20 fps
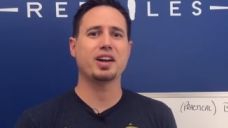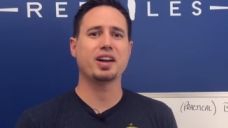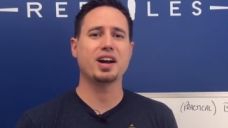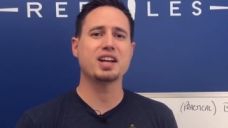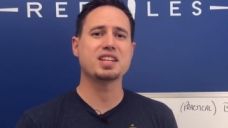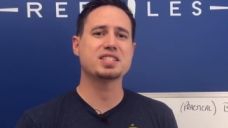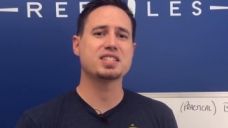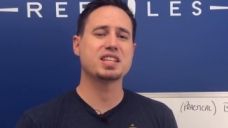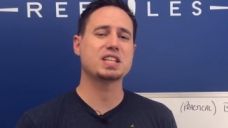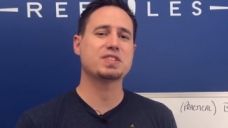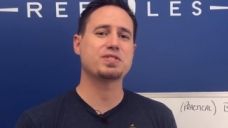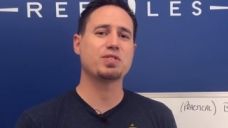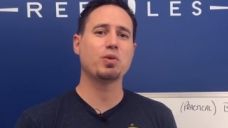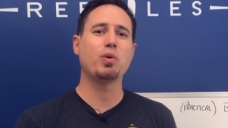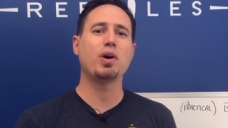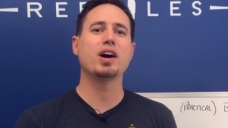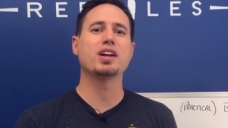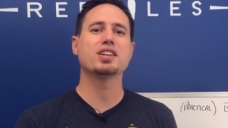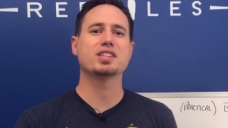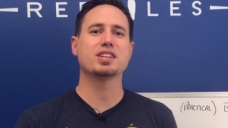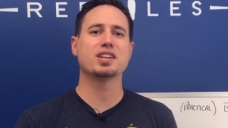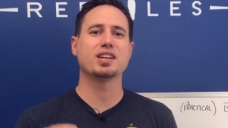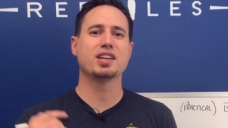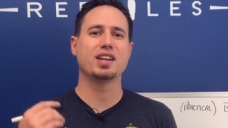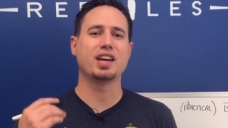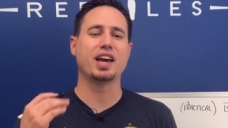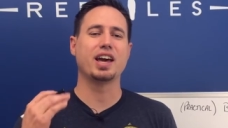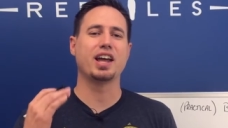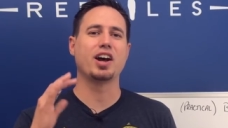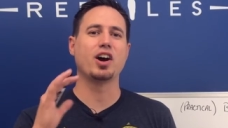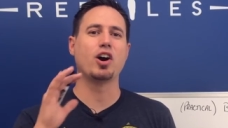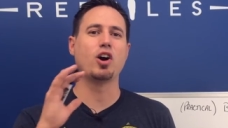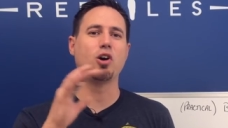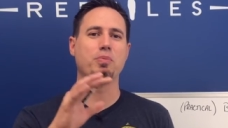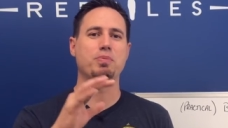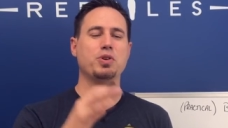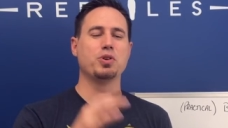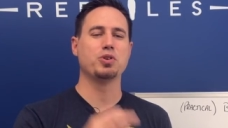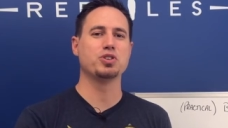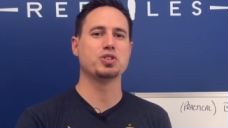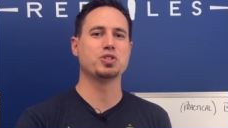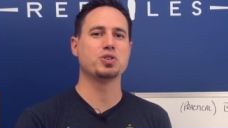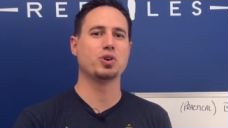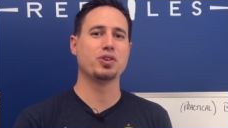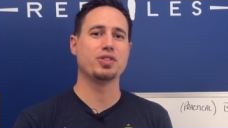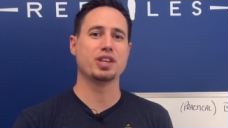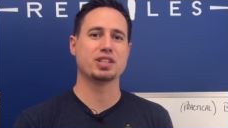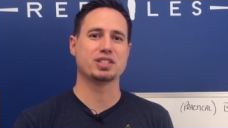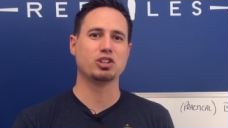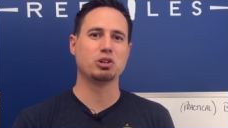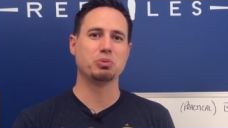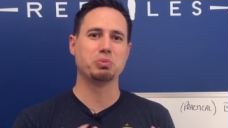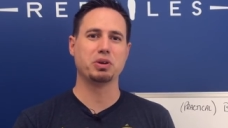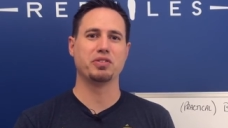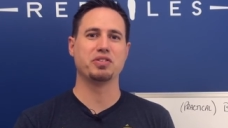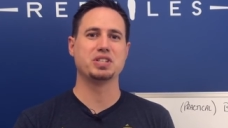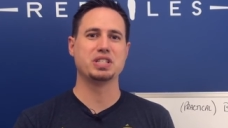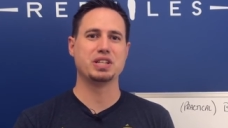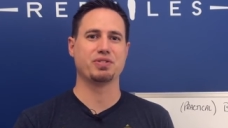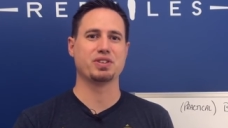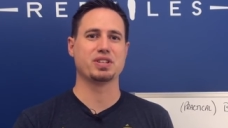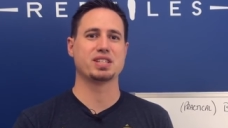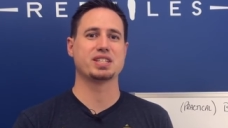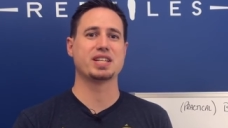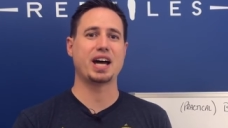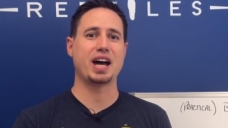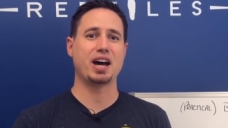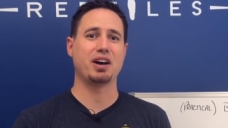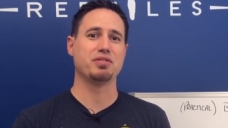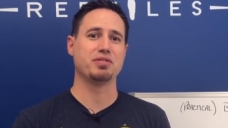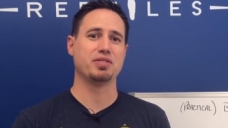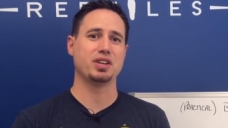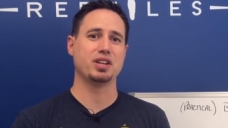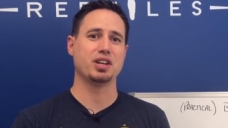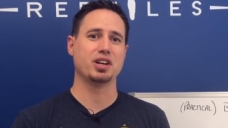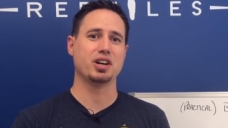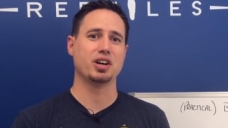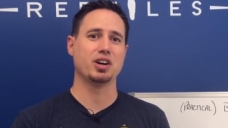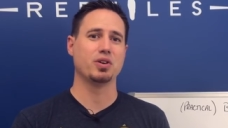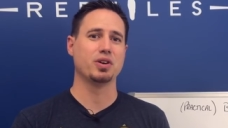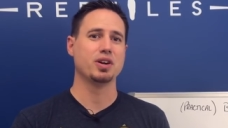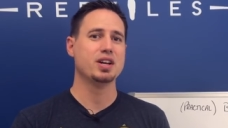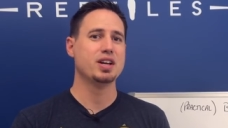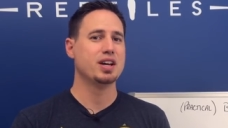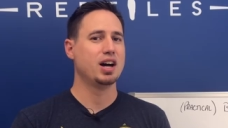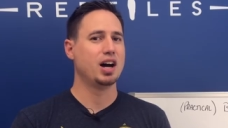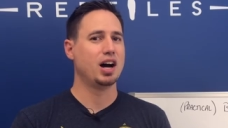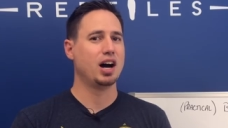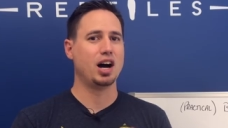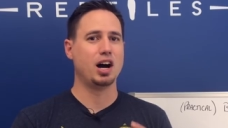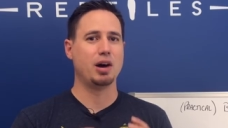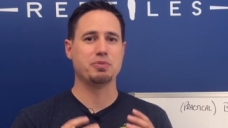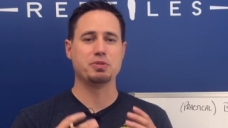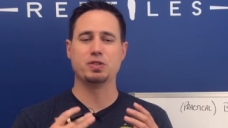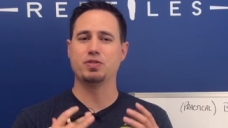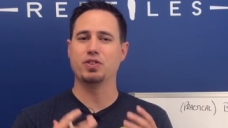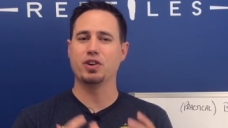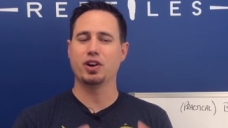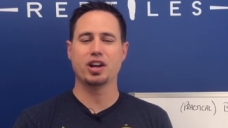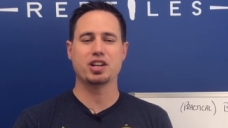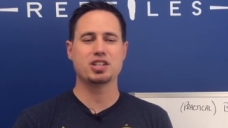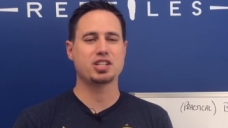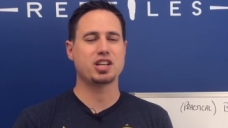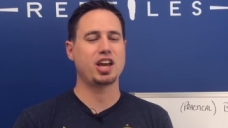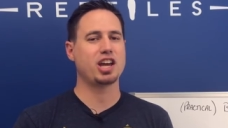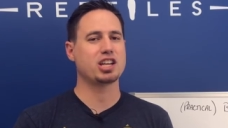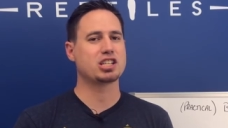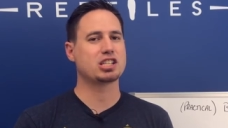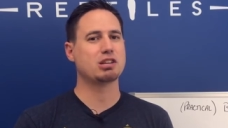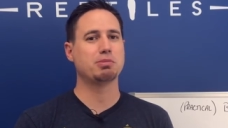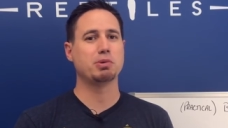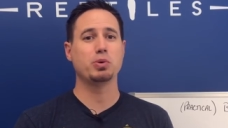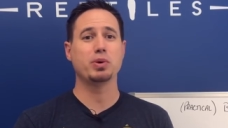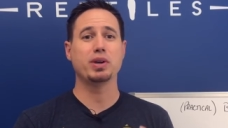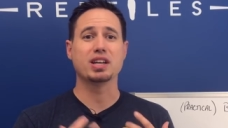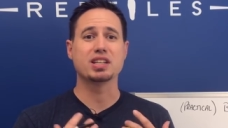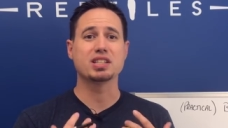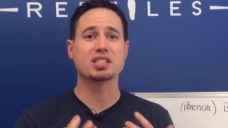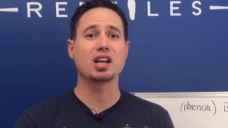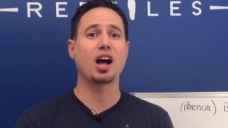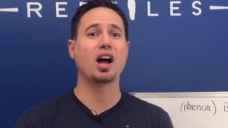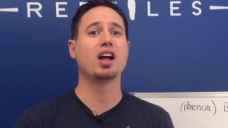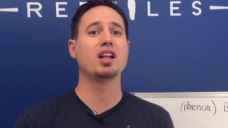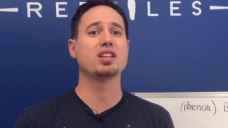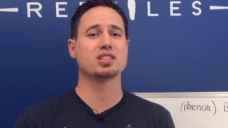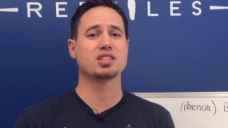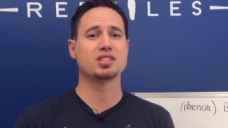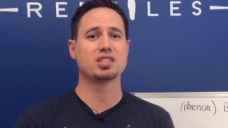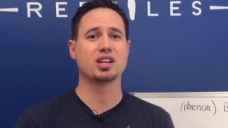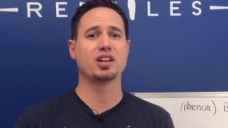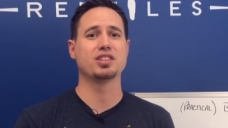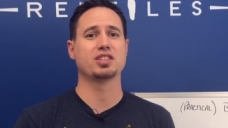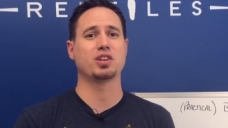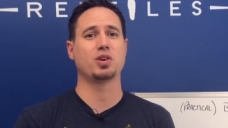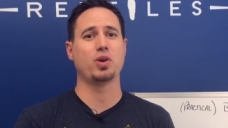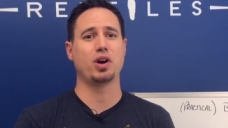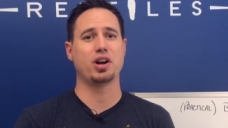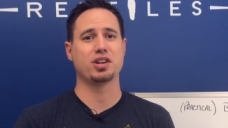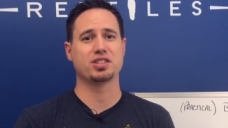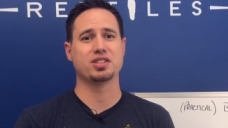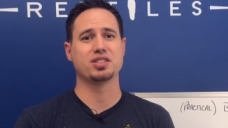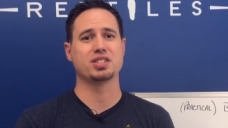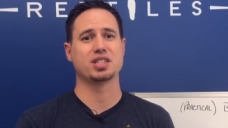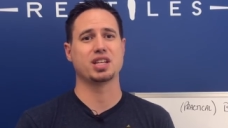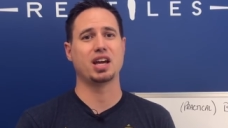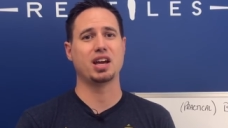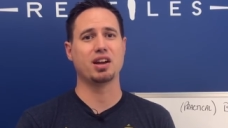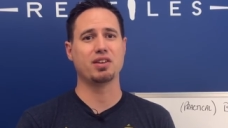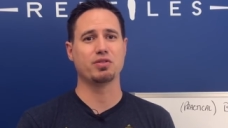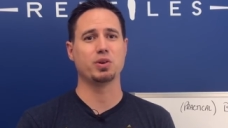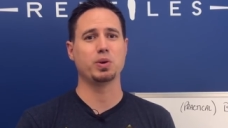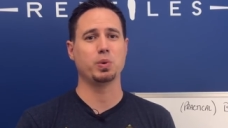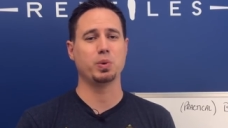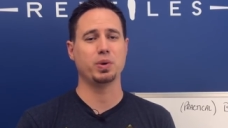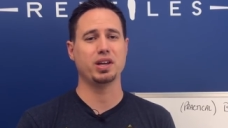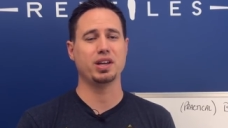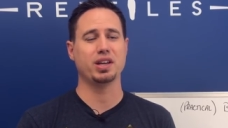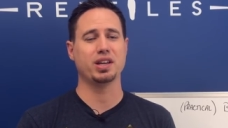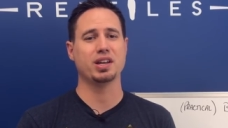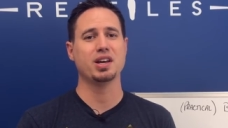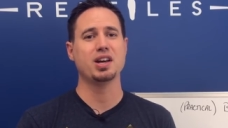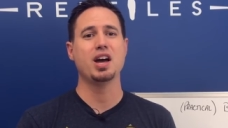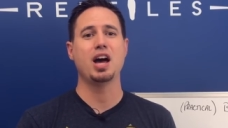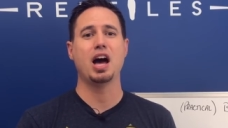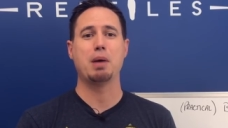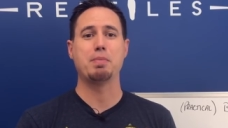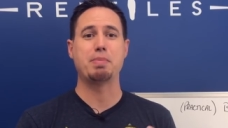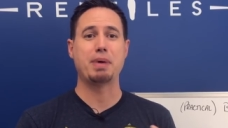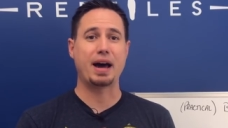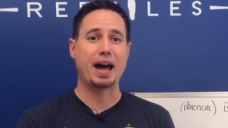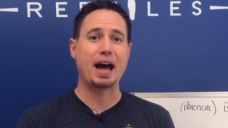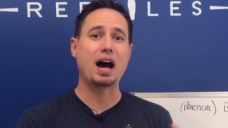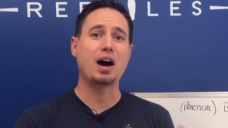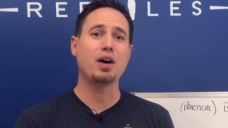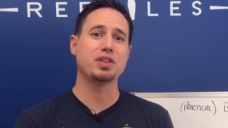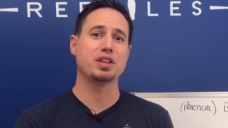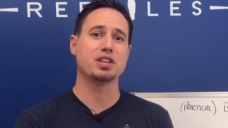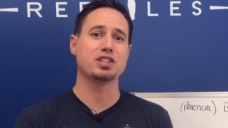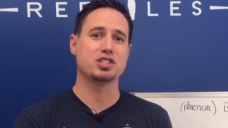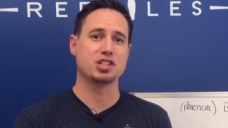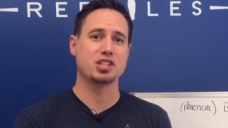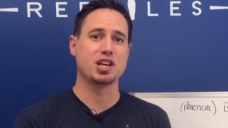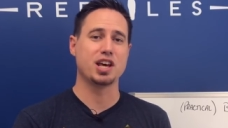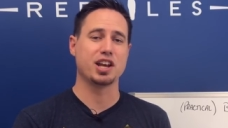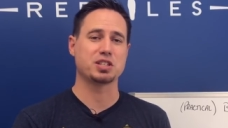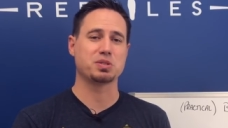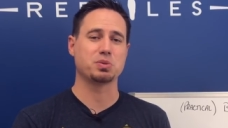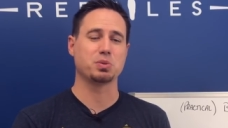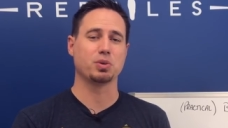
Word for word: guys, thanks for watching, and I hope you enjoyed this little bit of a different style video. Um, it's very educational, but we get tons and tons of questions every week about how these genetics